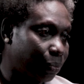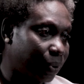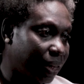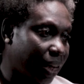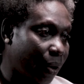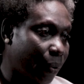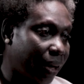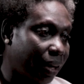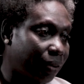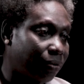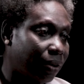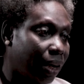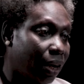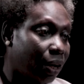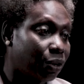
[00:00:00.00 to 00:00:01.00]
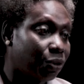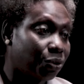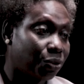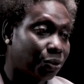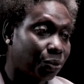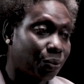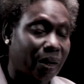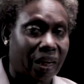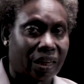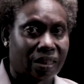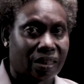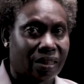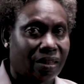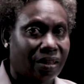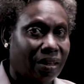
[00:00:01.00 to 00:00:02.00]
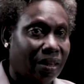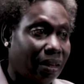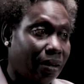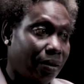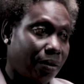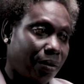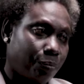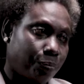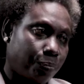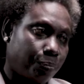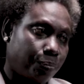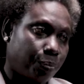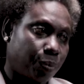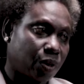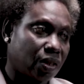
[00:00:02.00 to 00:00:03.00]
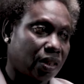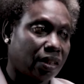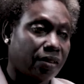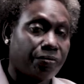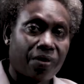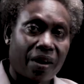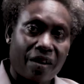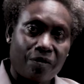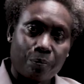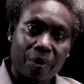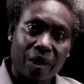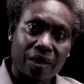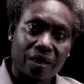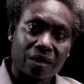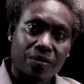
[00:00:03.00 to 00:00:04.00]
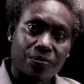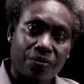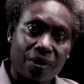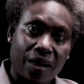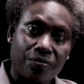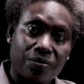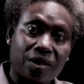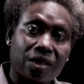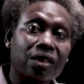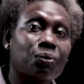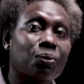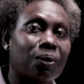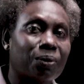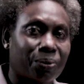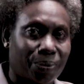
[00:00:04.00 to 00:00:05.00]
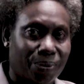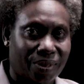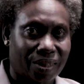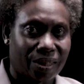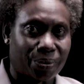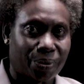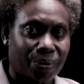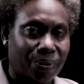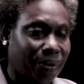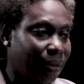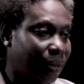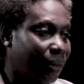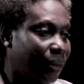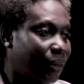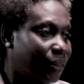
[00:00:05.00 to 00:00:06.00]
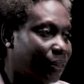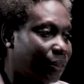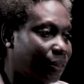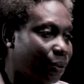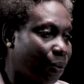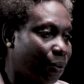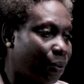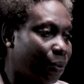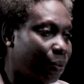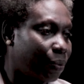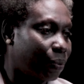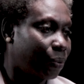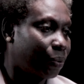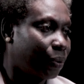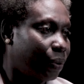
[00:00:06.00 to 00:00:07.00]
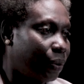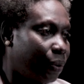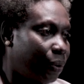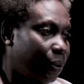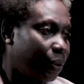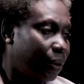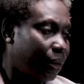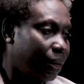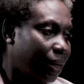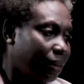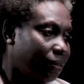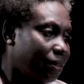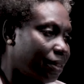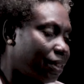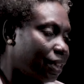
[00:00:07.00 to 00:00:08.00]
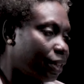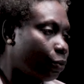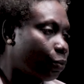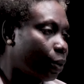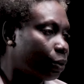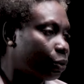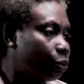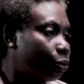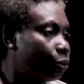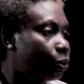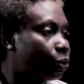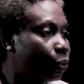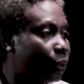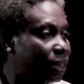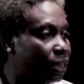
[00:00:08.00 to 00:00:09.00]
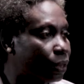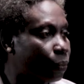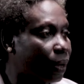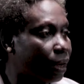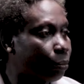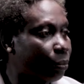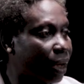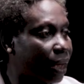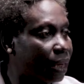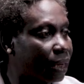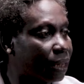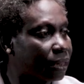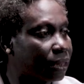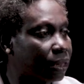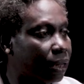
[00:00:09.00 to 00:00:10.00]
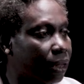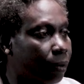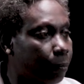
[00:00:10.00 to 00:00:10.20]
we now have 2x. Positive 5 minus 5 is equal to 0. So that is equal to 21 minus